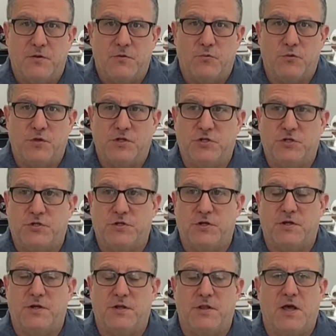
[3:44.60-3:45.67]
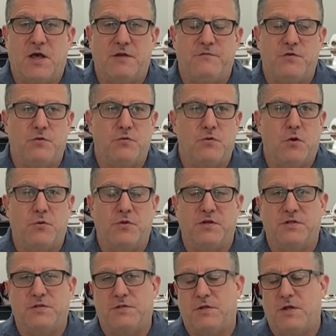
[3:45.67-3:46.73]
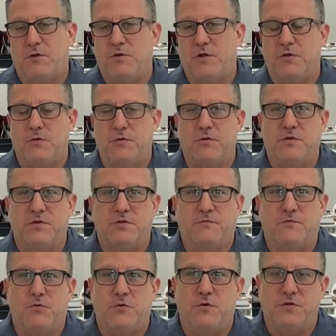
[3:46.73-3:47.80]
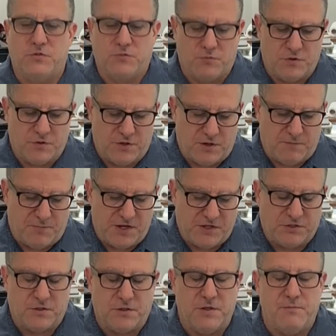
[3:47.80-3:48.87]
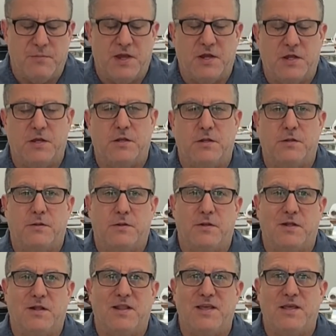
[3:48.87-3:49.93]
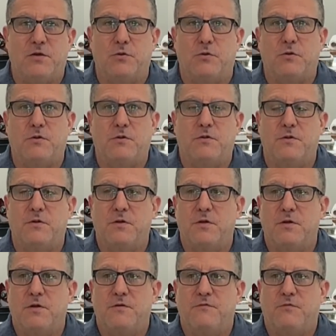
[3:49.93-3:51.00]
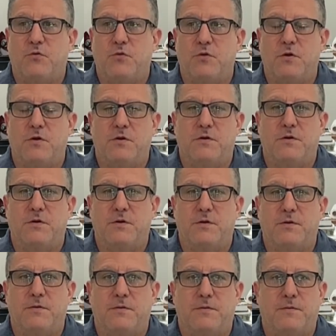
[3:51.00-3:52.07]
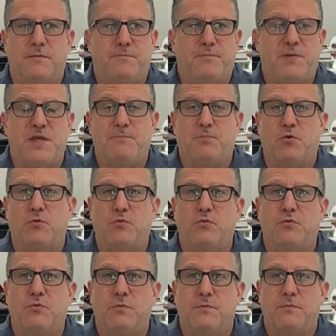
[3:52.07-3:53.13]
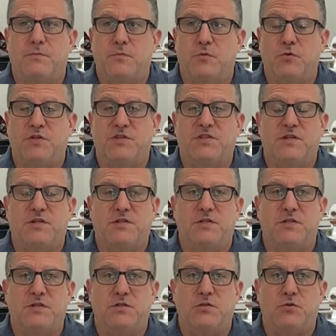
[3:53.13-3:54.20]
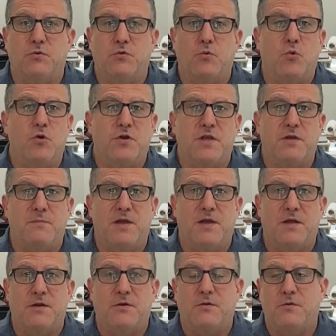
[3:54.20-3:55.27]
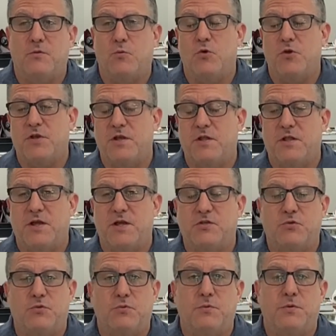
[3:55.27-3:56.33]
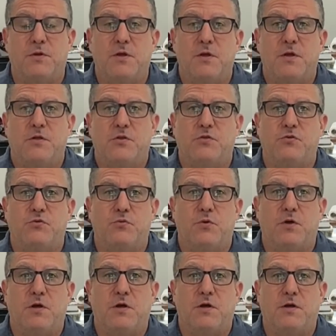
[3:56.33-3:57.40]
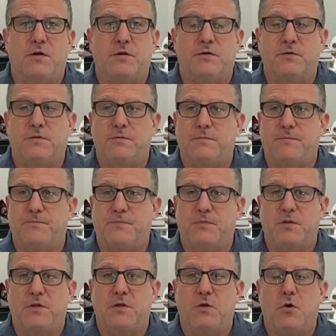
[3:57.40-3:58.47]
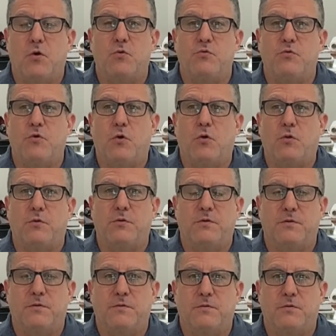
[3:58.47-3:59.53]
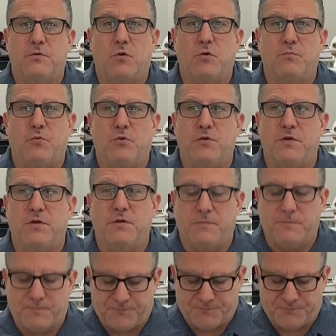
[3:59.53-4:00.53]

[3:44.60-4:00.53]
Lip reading: which a lot of you know this. I already knew this, of course, where they basically made it illegal for people, or the citizens, or the working man, the working class, to own gold bullion.